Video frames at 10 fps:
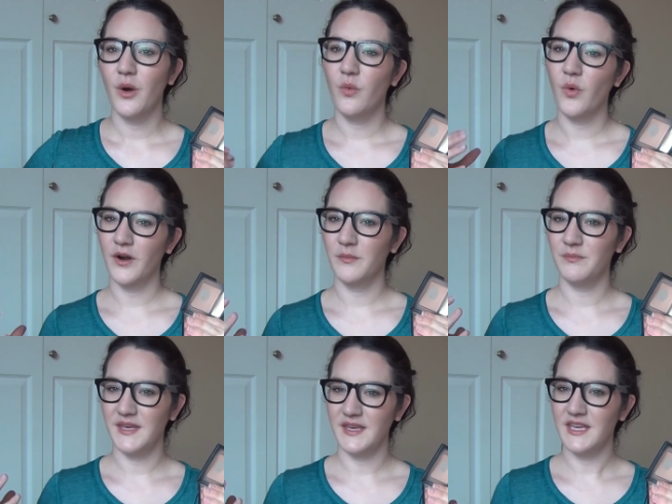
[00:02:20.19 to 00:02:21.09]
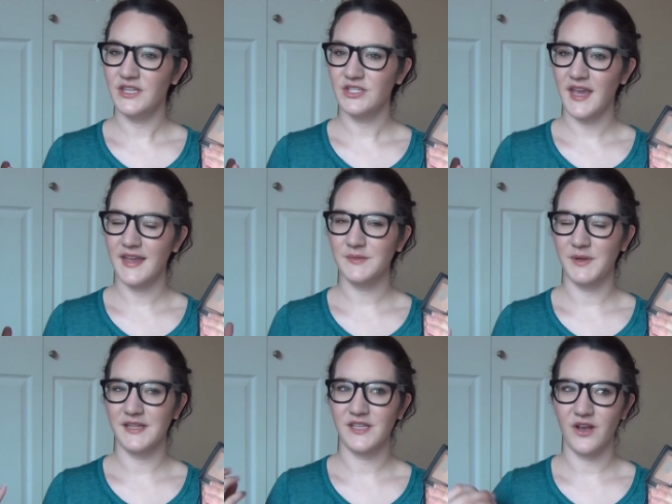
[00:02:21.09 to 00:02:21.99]
warm pinky shades, but
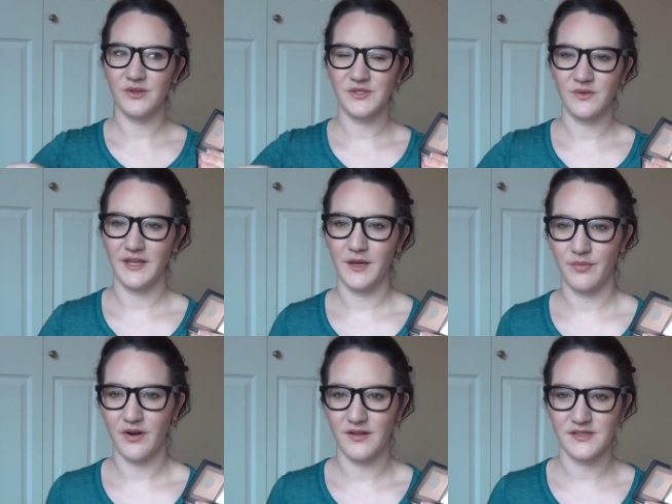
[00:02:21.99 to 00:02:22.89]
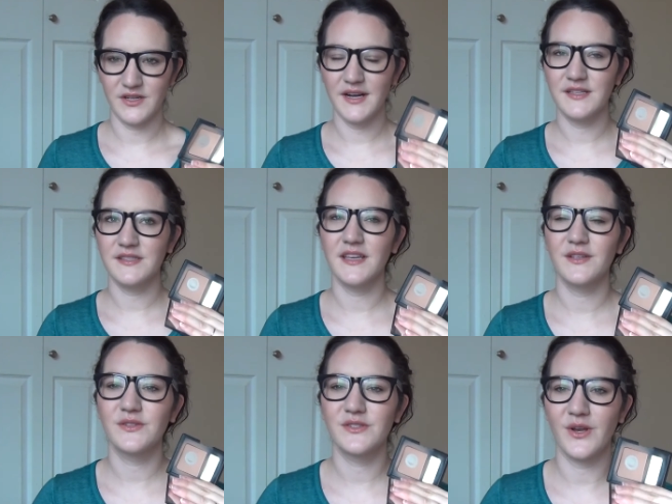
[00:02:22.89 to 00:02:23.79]
it's also like bronzer. It's like
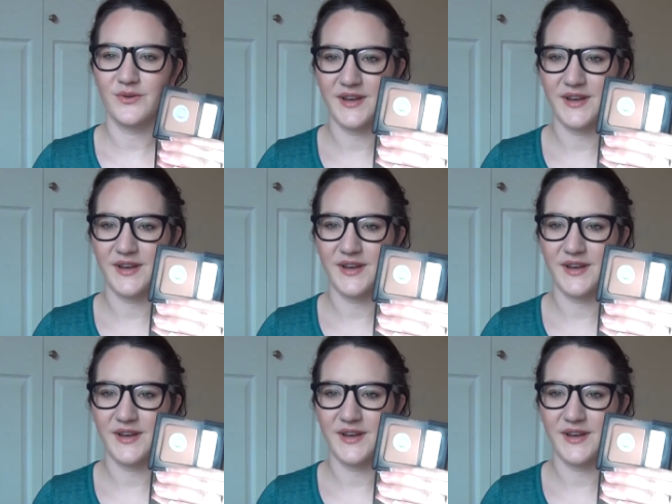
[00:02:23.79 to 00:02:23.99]
so